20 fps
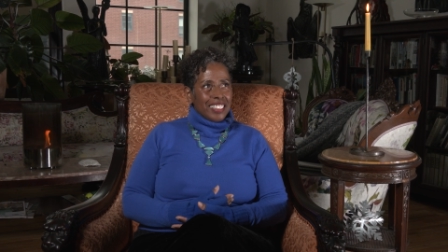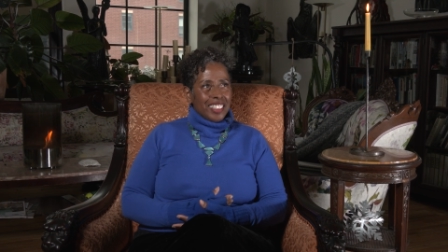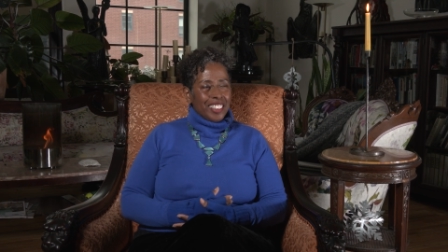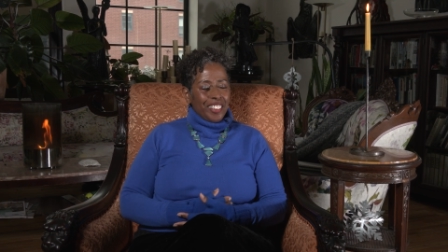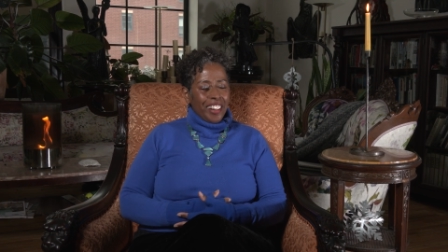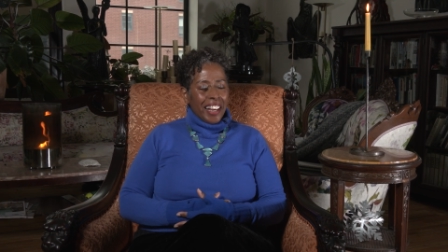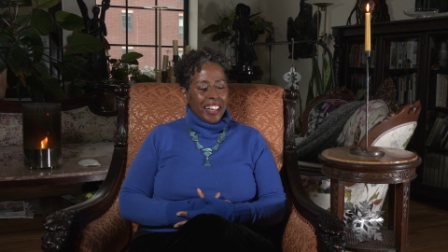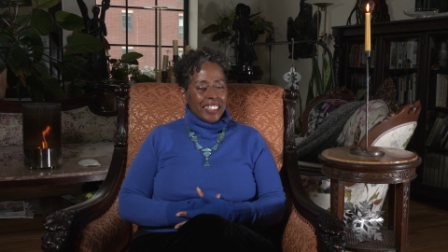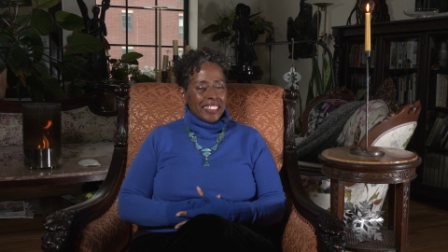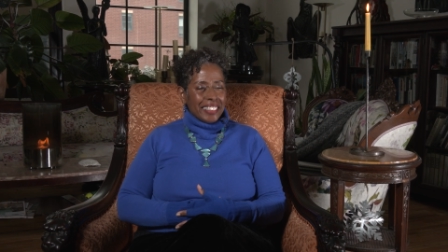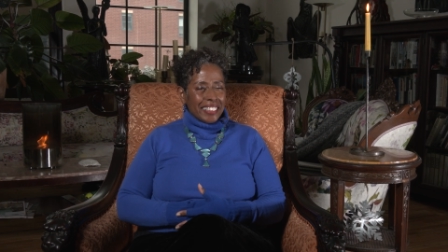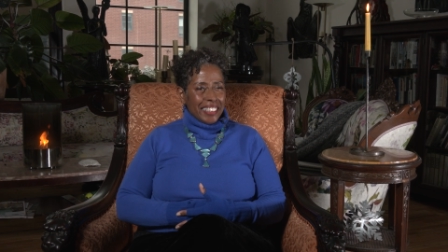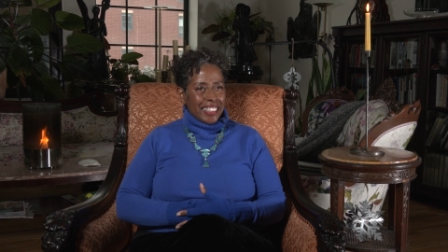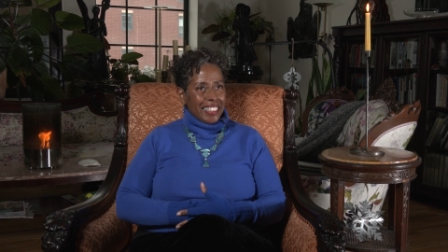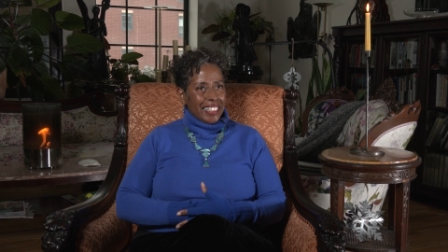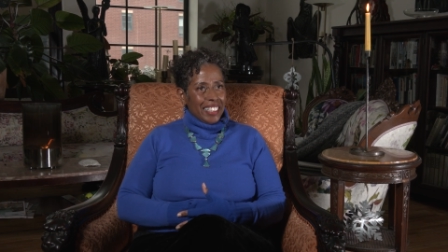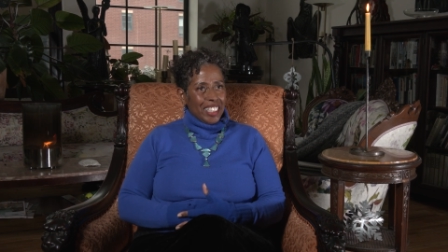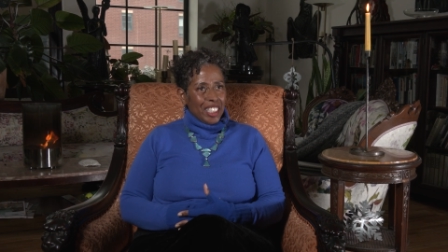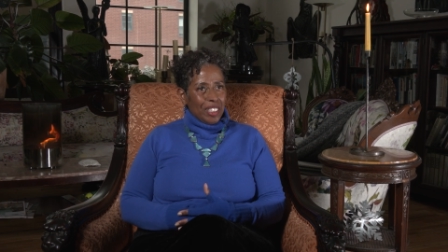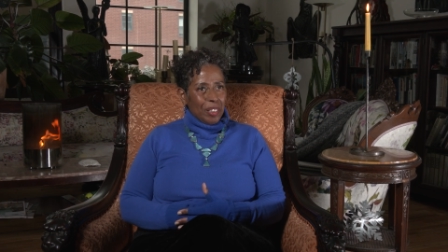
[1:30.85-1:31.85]
crazy,
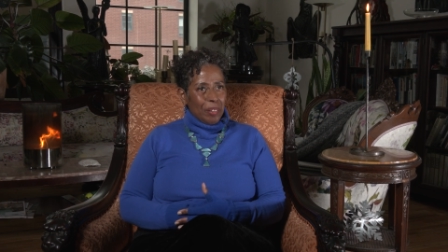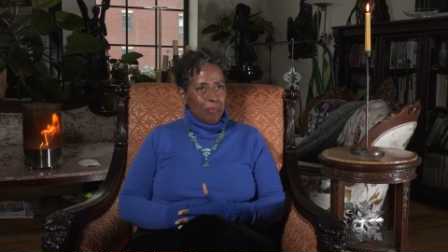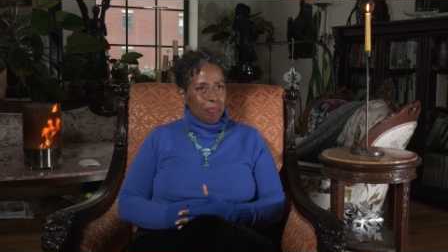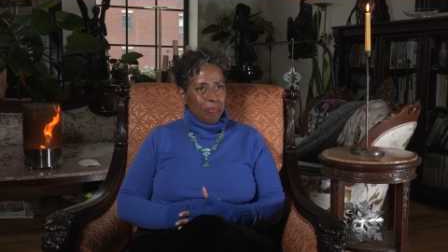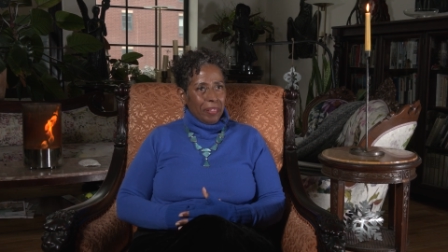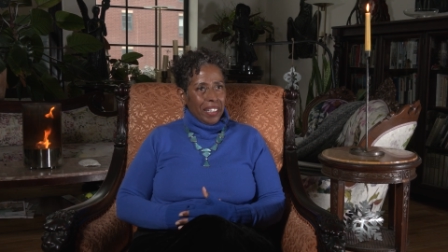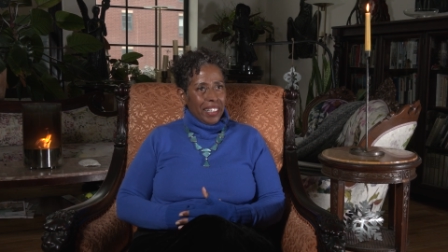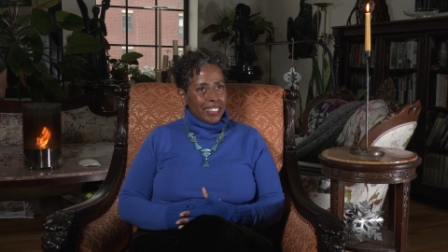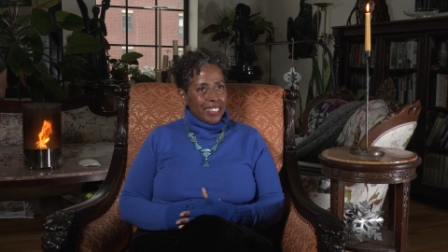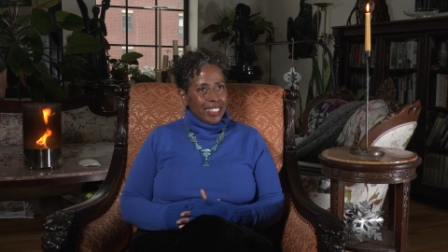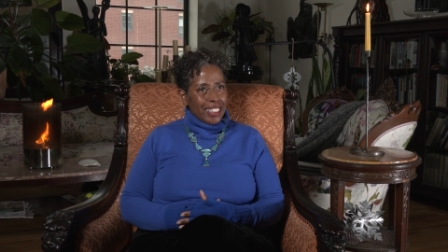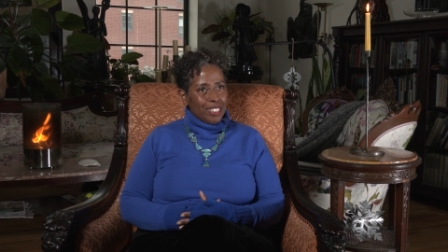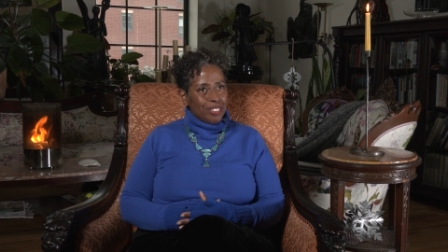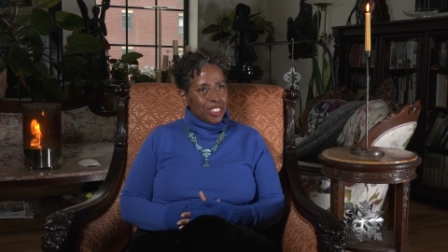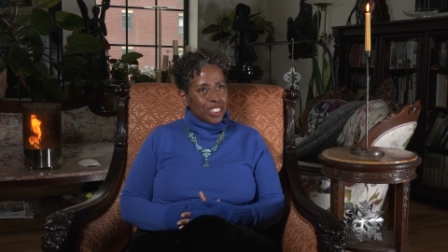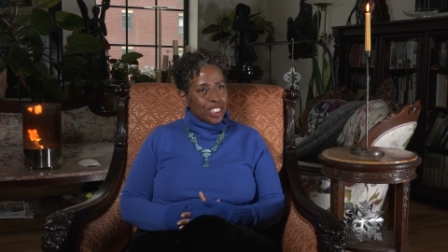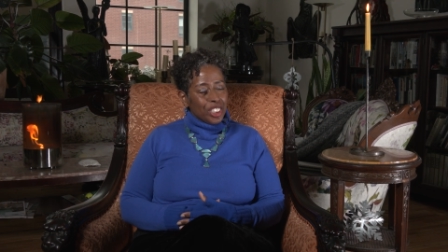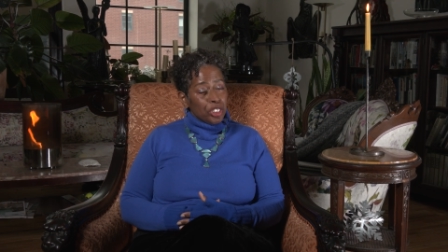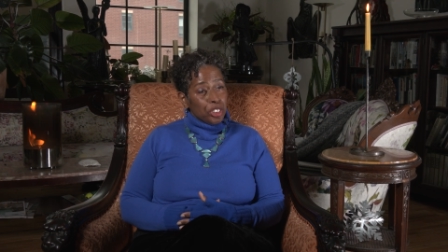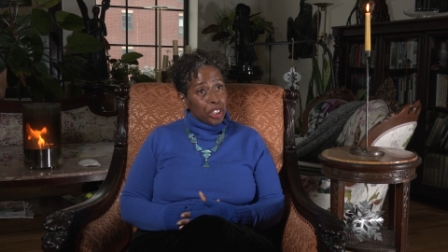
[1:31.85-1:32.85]
but it
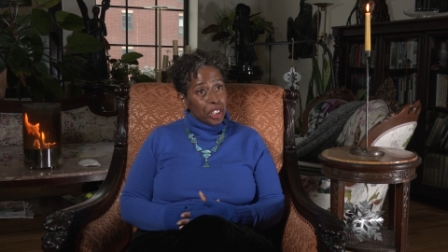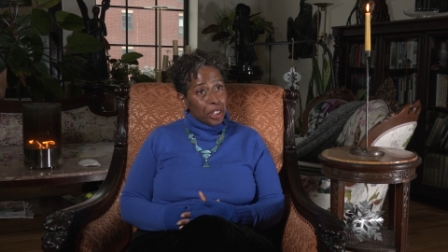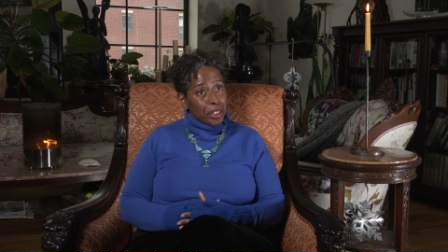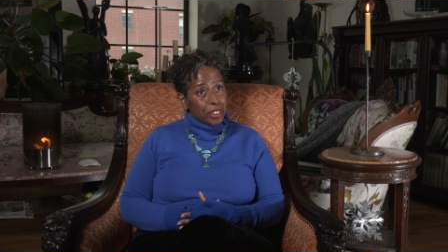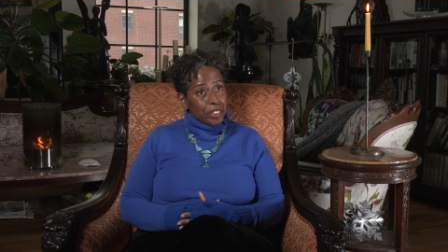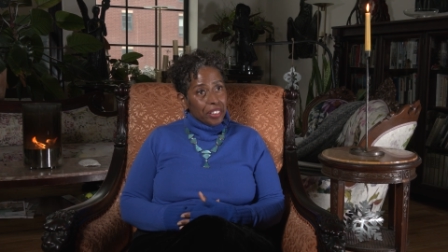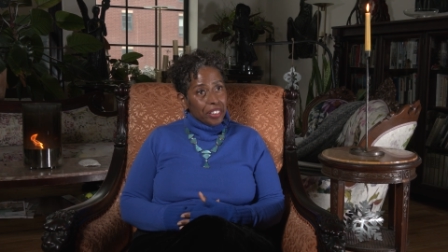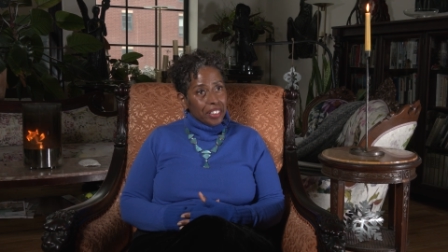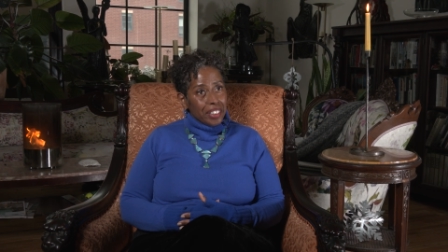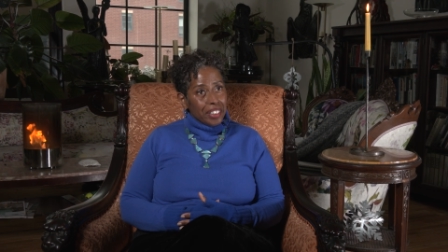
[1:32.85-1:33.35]
was true.